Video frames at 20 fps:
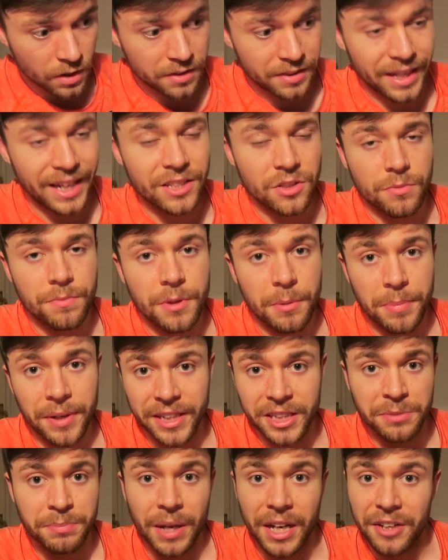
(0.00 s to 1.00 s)
that's the
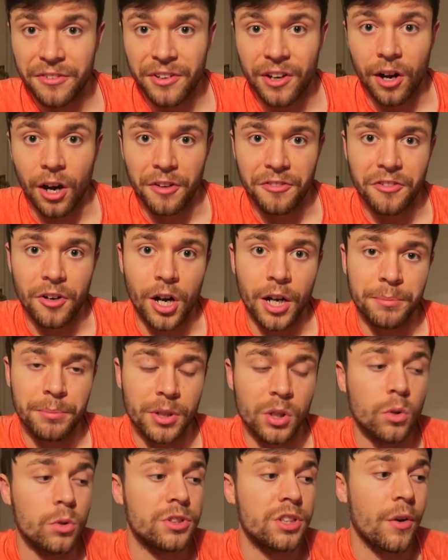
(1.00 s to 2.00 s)
biggest benefit I find,
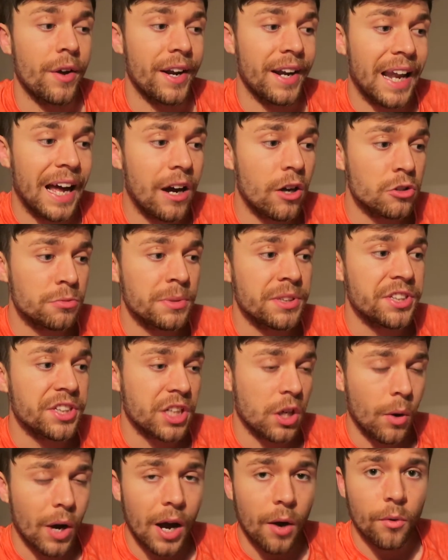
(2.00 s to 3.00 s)
but also it allows me
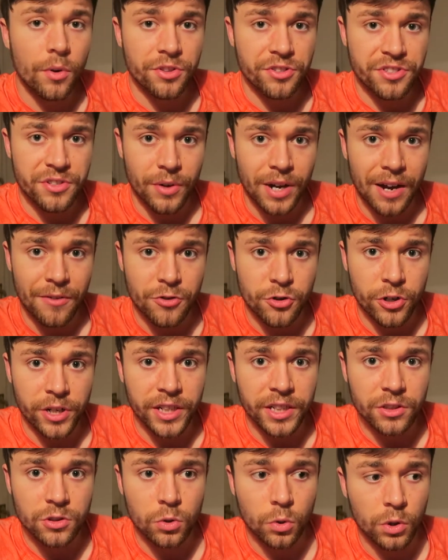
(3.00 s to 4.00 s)
to go out and still have
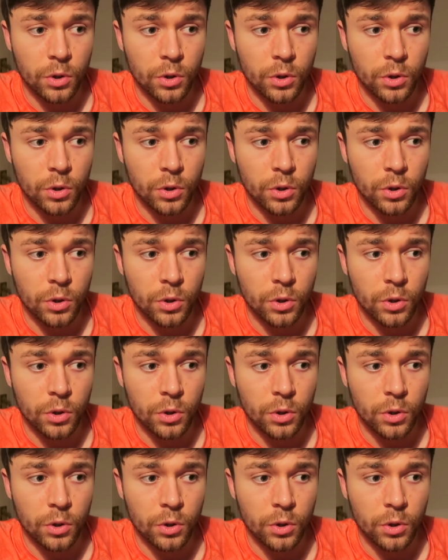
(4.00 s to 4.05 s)
drinks,